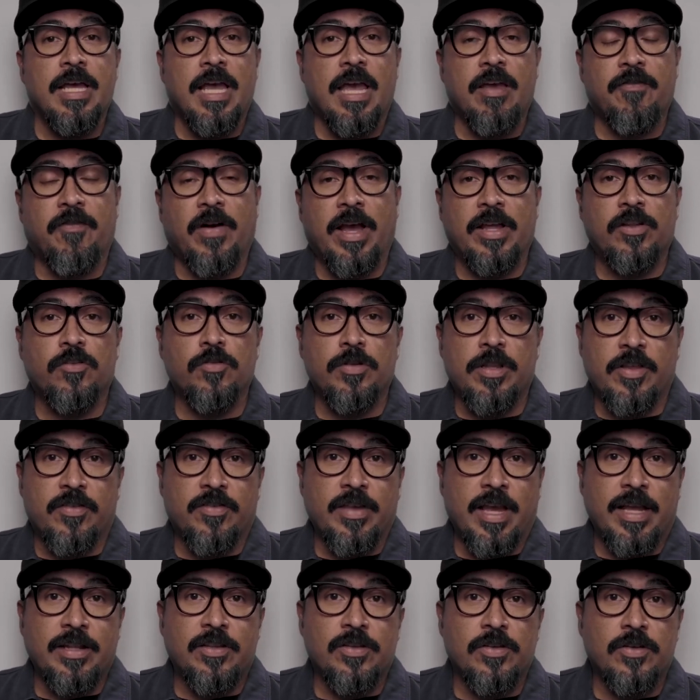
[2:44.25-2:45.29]
If I do
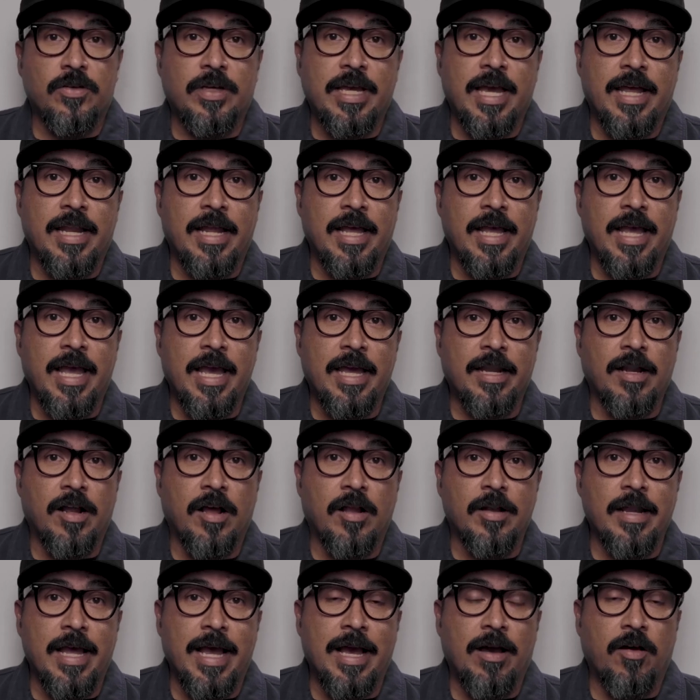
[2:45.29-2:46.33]
decide to kind of head
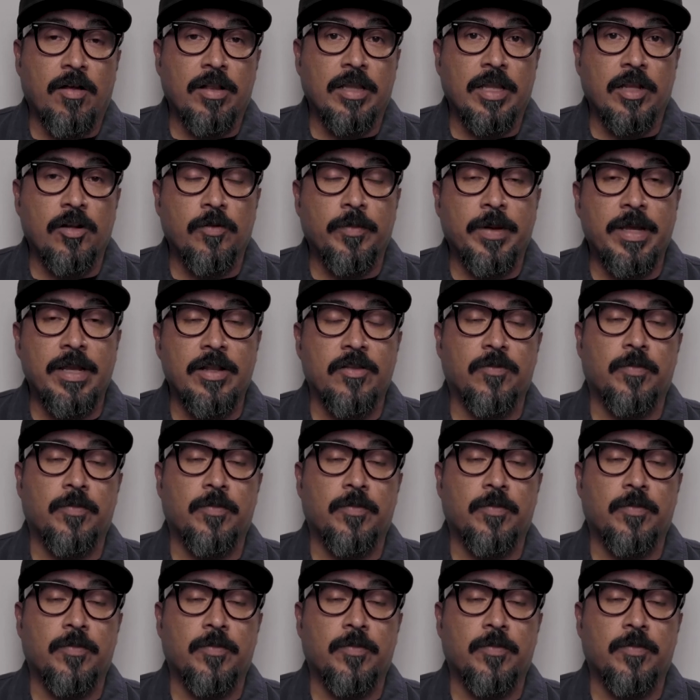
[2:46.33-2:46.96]
on out a little bit,